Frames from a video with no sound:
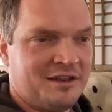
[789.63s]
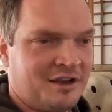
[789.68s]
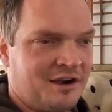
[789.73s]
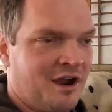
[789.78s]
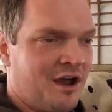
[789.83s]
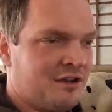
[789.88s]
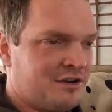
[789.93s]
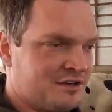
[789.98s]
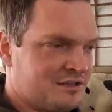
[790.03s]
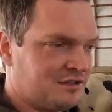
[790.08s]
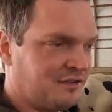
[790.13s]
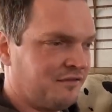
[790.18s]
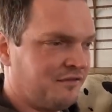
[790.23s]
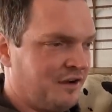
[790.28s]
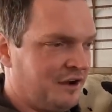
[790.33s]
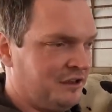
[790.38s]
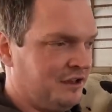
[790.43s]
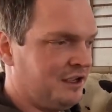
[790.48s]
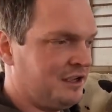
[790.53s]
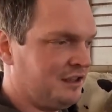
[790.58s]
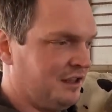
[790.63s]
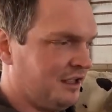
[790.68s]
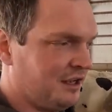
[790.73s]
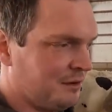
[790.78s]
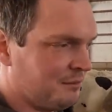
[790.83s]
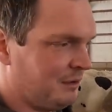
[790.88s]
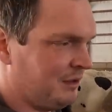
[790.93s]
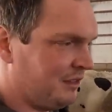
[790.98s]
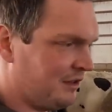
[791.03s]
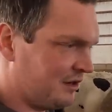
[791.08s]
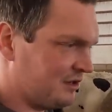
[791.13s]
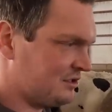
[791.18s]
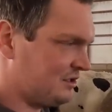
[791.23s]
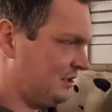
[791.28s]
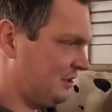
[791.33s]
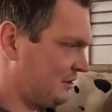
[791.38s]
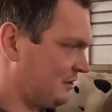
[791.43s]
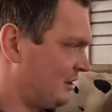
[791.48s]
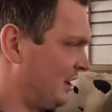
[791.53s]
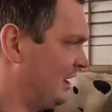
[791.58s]
Their udders are fairly clean. I mean, there's
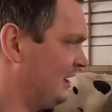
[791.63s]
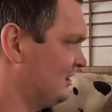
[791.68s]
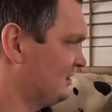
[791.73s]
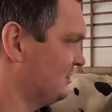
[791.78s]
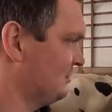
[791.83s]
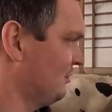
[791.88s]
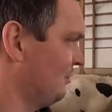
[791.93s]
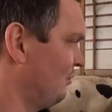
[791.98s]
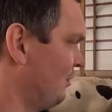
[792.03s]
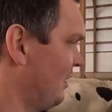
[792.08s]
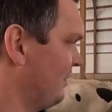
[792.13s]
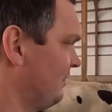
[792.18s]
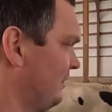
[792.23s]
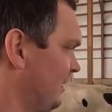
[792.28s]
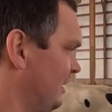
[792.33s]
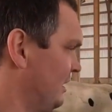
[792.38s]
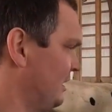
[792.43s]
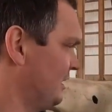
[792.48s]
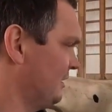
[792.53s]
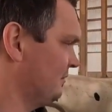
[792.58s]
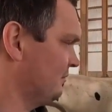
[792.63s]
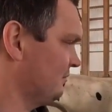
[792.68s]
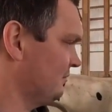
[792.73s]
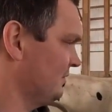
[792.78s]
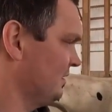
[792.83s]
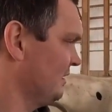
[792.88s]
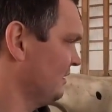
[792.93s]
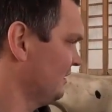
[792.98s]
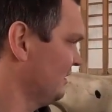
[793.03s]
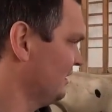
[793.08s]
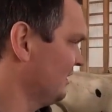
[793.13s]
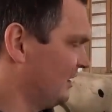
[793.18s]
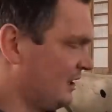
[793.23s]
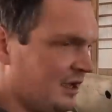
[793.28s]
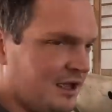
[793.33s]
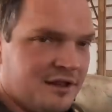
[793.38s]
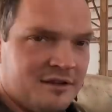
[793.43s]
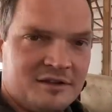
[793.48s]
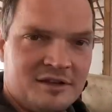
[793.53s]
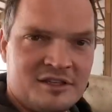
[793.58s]
the occasional one there, and
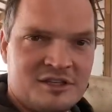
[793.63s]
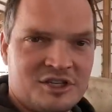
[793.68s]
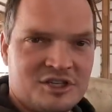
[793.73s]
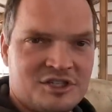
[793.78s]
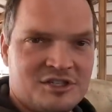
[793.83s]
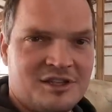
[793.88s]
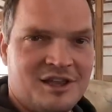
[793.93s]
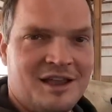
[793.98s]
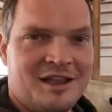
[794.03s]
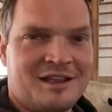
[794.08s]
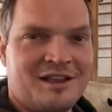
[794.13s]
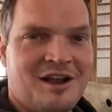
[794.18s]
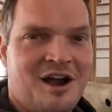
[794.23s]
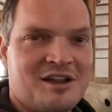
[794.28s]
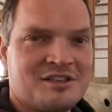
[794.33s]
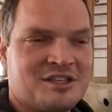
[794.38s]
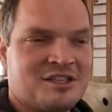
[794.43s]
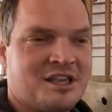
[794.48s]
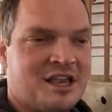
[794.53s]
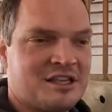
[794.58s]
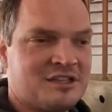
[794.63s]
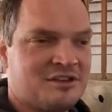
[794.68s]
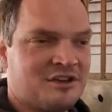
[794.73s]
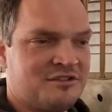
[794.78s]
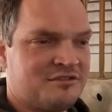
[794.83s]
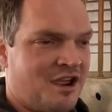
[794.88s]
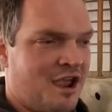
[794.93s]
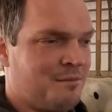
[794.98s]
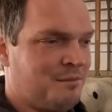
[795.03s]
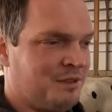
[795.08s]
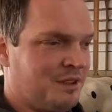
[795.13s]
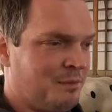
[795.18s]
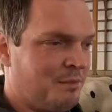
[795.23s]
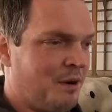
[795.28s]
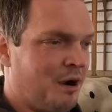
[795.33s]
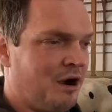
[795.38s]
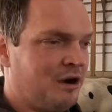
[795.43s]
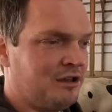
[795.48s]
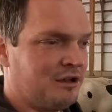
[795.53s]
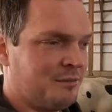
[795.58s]
it just causes extra time in the
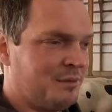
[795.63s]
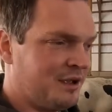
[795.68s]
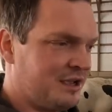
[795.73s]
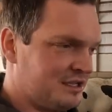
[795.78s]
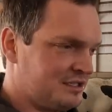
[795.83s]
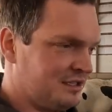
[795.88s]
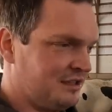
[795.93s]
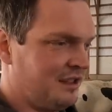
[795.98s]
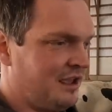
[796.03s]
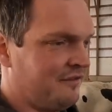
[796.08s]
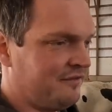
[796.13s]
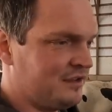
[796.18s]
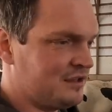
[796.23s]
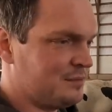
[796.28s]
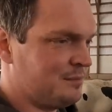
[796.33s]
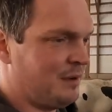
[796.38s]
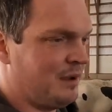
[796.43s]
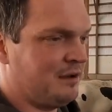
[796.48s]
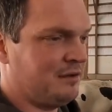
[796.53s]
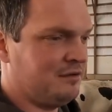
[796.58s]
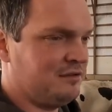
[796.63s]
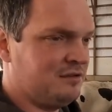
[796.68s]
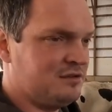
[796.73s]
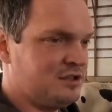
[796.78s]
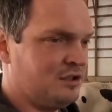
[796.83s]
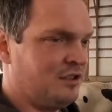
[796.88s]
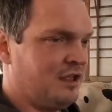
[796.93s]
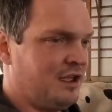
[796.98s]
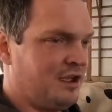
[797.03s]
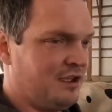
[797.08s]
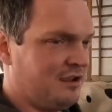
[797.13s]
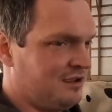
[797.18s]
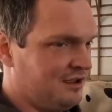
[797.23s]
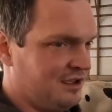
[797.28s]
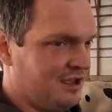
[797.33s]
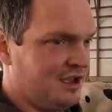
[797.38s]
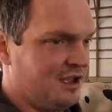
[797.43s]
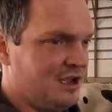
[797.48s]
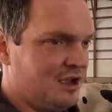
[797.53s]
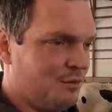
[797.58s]
parlor, because then they have to spend. So
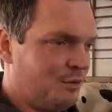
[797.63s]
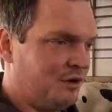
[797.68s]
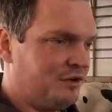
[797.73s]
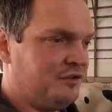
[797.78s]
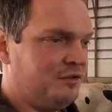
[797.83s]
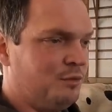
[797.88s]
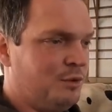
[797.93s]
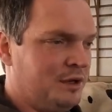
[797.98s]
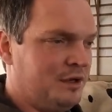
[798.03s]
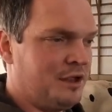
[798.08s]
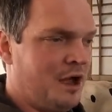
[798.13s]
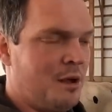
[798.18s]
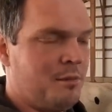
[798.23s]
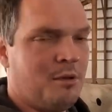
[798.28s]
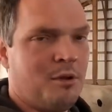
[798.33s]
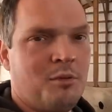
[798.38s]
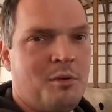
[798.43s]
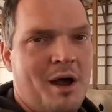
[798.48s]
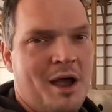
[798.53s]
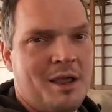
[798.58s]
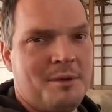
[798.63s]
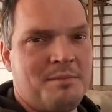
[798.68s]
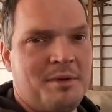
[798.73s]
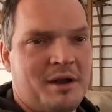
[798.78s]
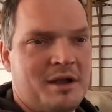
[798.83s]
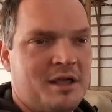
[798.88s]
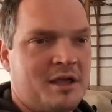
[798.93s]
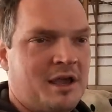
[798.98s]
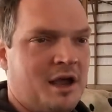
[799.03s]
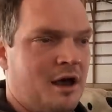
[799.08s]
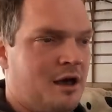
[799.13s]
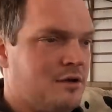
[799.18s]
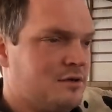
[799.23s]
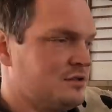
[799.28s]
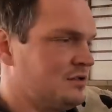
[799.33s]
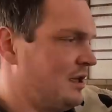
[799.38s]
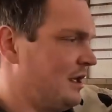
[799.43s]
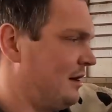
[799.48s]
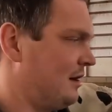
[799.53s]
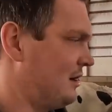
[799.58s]
we double wipe any
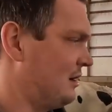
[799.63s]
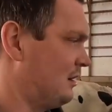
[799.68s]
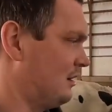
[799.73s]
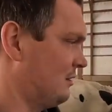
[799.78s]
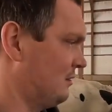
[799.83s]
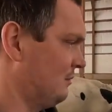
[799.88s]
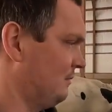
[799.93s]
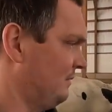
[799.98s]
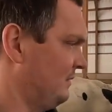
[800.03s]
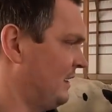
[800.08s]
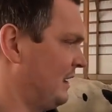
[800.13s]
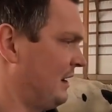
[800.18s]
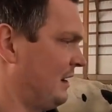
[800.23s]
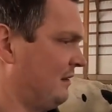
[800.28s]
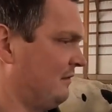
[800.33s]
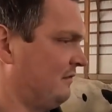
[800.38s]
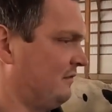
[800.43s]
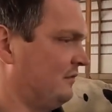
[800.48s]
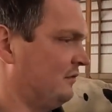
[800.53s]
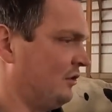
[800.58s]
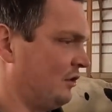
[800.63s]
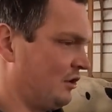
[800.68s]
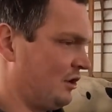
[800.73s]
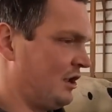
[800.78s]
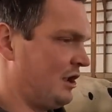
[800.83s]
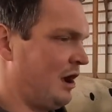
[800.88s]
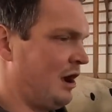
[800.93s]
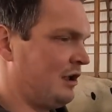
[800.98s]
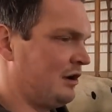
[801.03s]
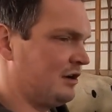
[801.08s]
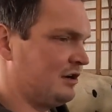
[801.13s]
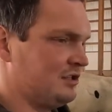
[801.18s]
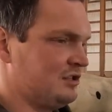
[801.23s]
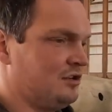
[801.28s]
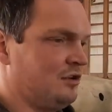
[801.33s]
cows that have dirty udders.